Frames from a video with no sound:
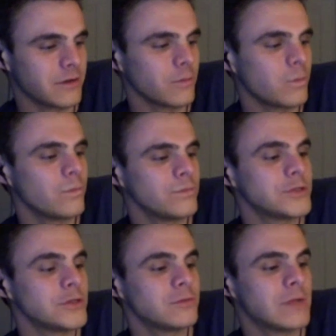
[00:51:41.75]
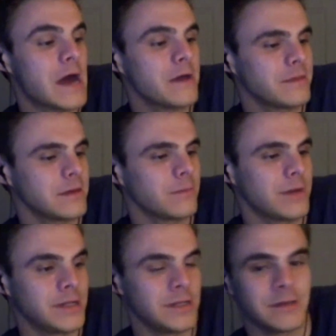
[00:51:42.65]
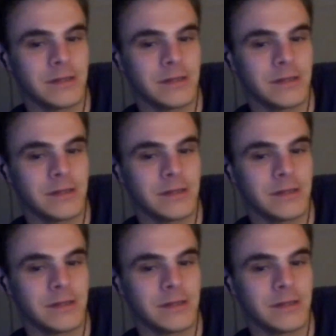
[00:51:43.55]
or do you not think money